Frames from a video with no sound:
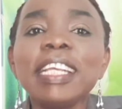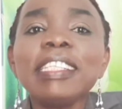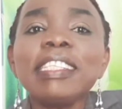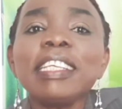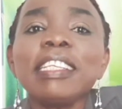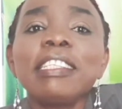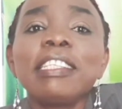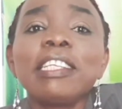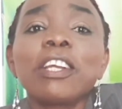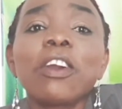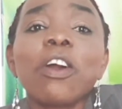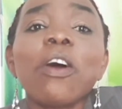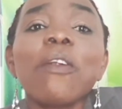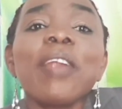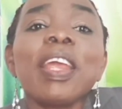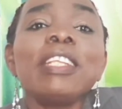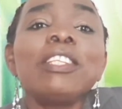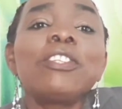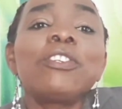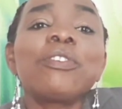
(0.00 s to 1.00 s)
is the
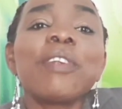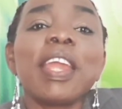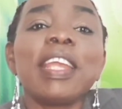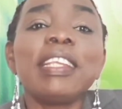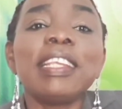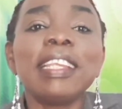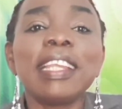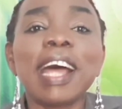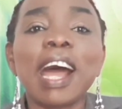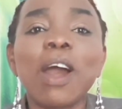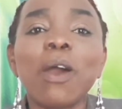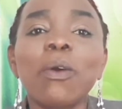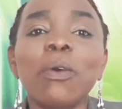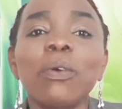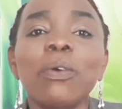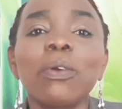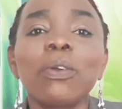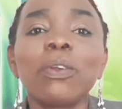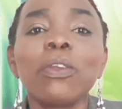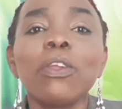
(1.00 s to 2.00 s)
current trend now.
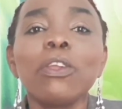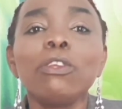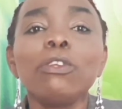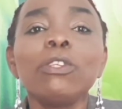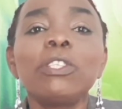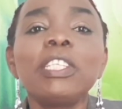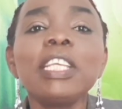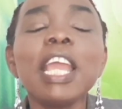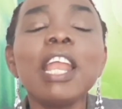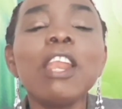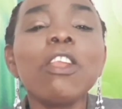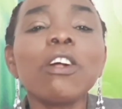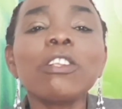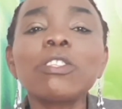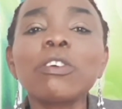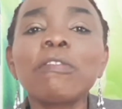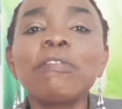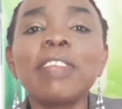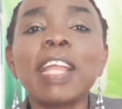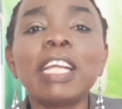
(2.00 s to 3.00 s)
You see a lot
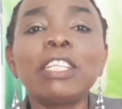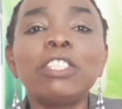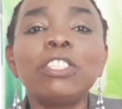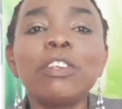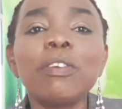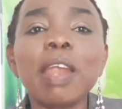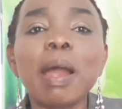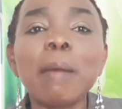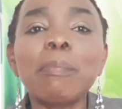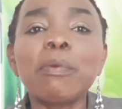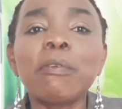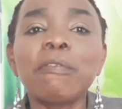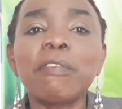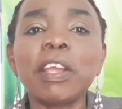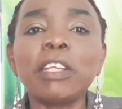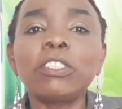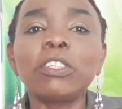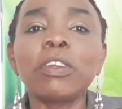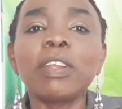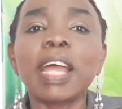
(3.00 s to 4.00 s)
of Nigerian
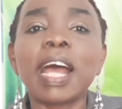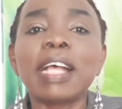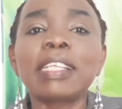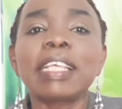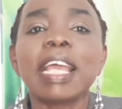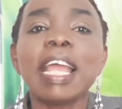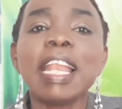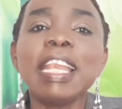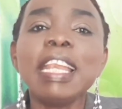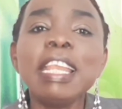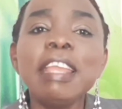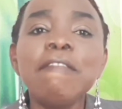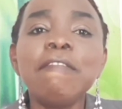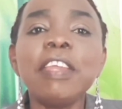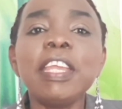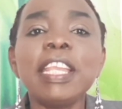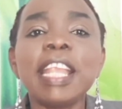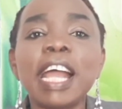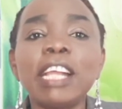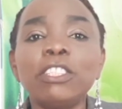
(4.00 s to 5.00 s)
professionals
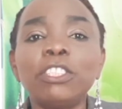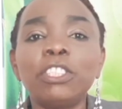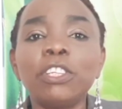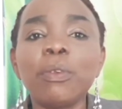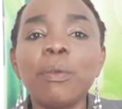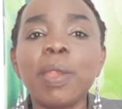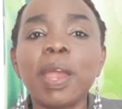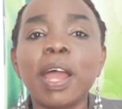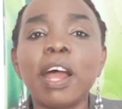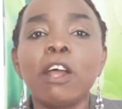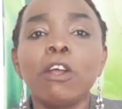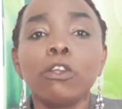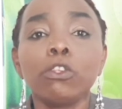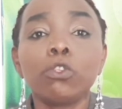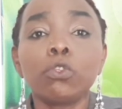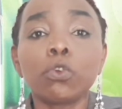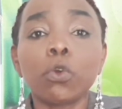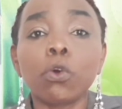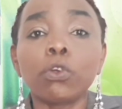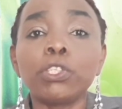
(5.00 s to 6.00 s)
leaving Nigeria
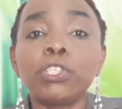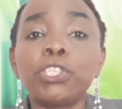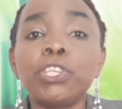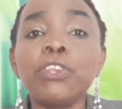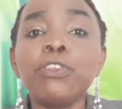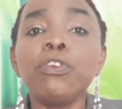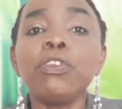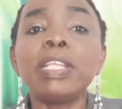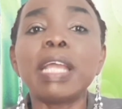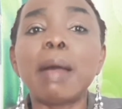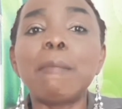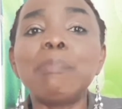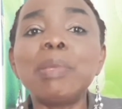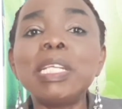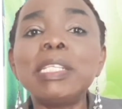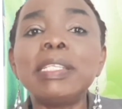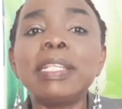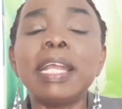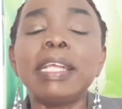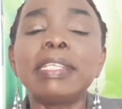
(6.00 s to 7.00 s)
to continue their
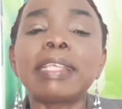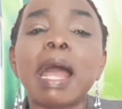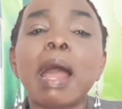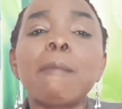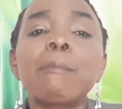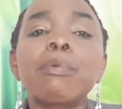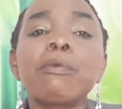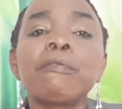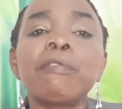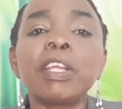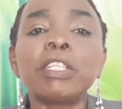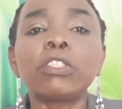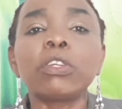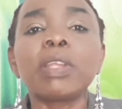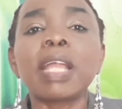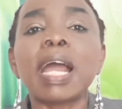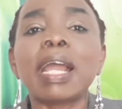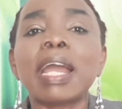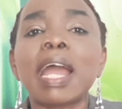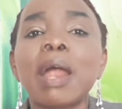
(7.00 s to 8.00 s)
business and
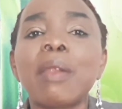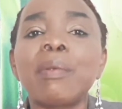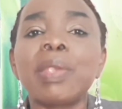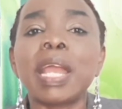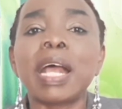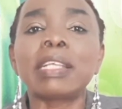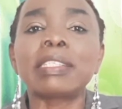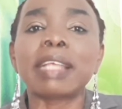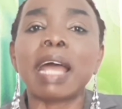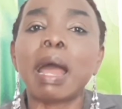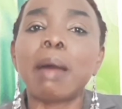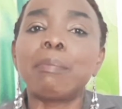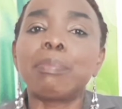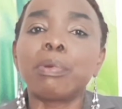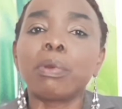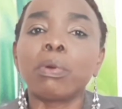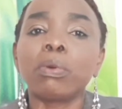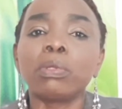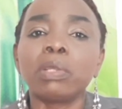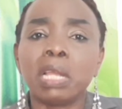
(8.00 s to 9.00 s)
professional careers
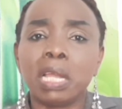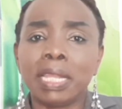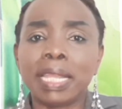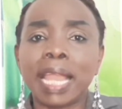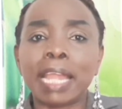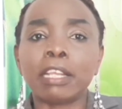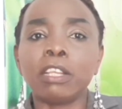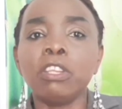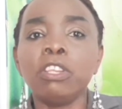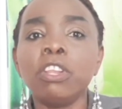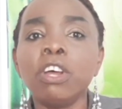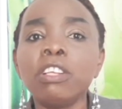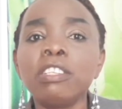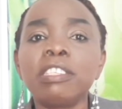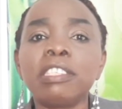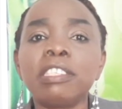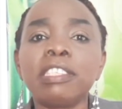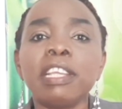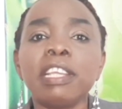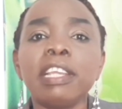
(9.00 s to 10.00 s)
abroad, like
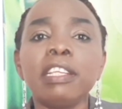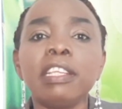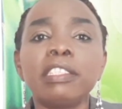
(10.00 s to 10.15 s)
nurses,